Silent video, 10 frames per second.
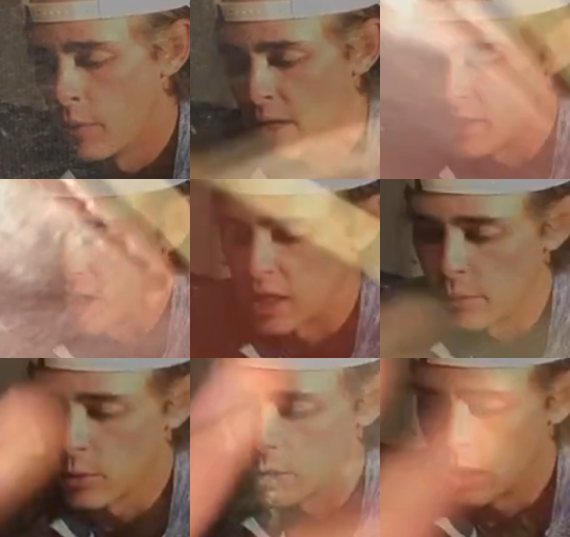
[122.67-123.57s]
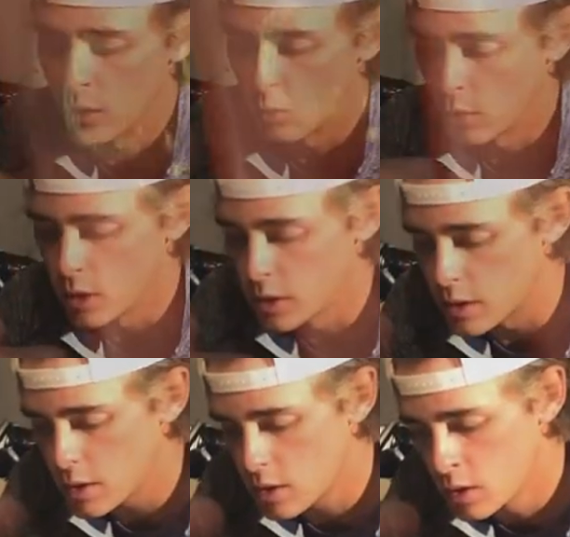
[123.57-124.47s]
Last thing I wrote down
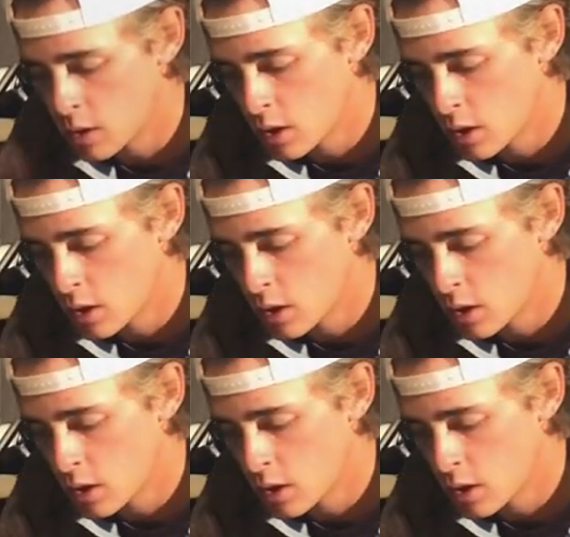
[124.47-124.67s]
was